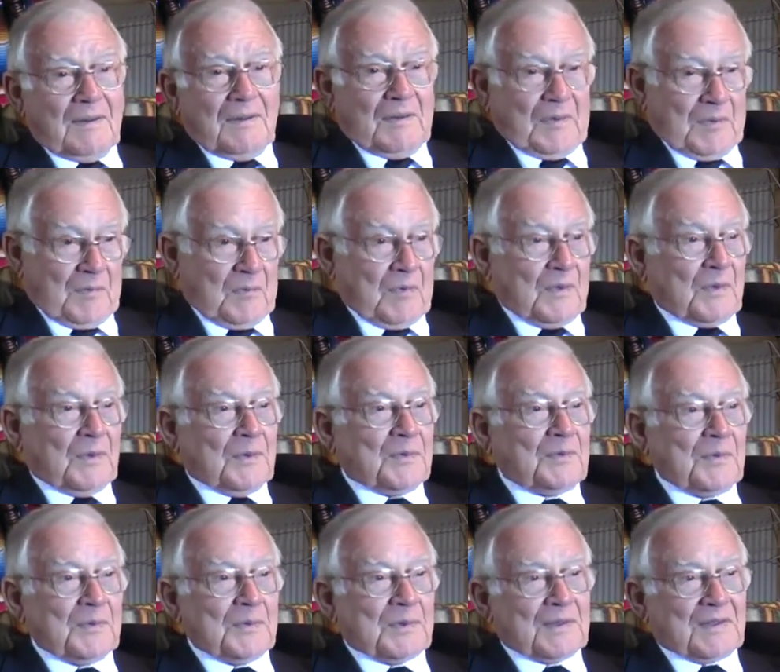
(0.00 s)
Of
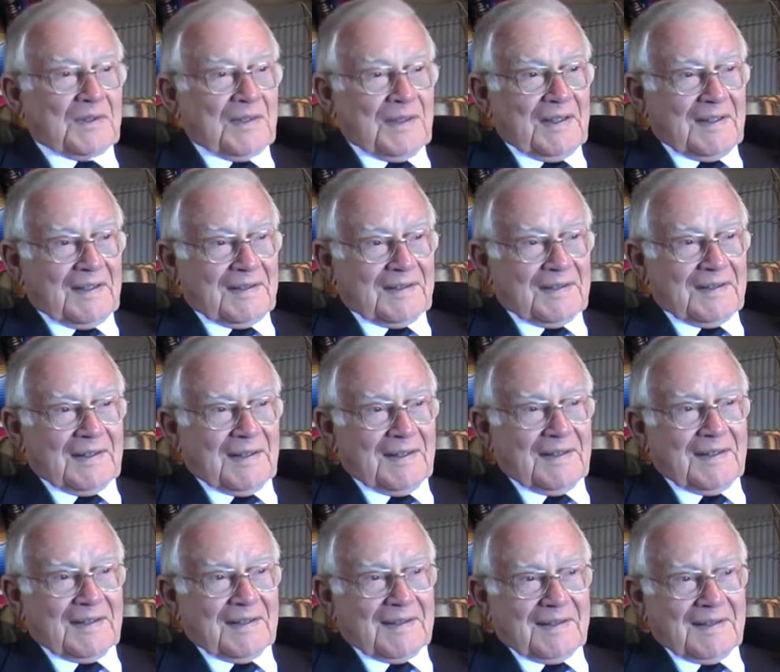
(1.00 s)
course it would,
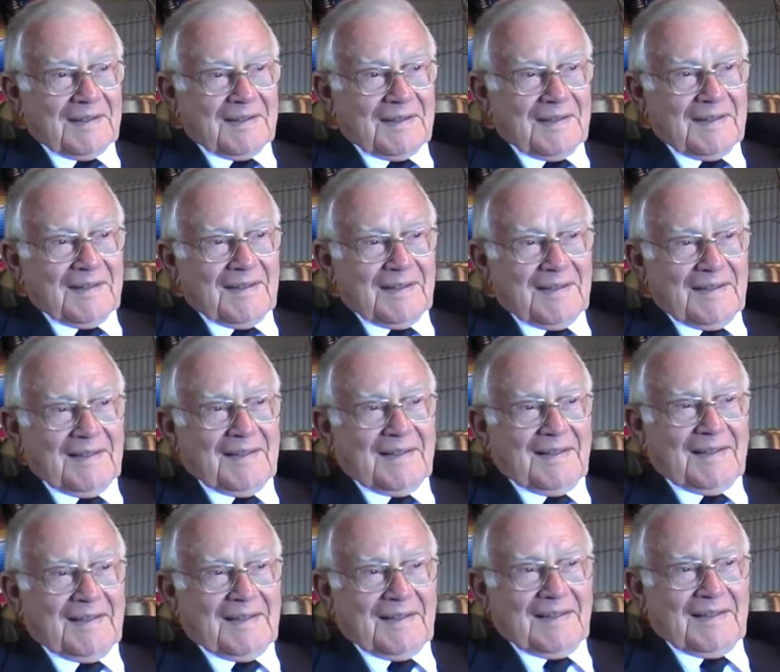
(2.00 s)

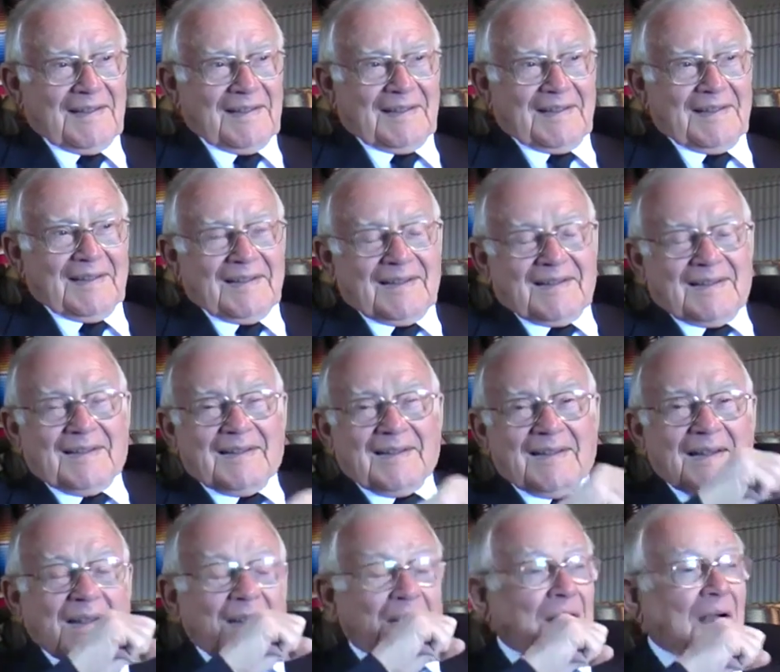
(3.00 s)

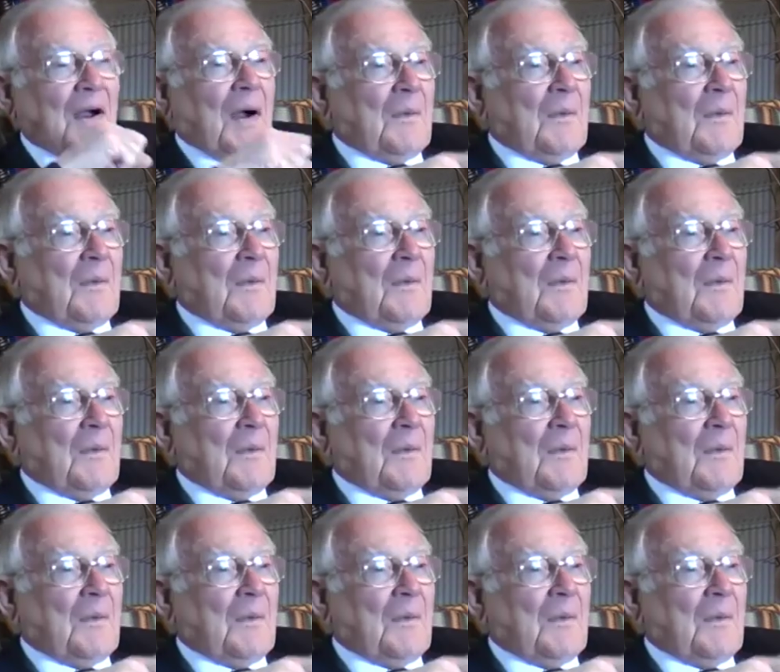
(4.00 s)
I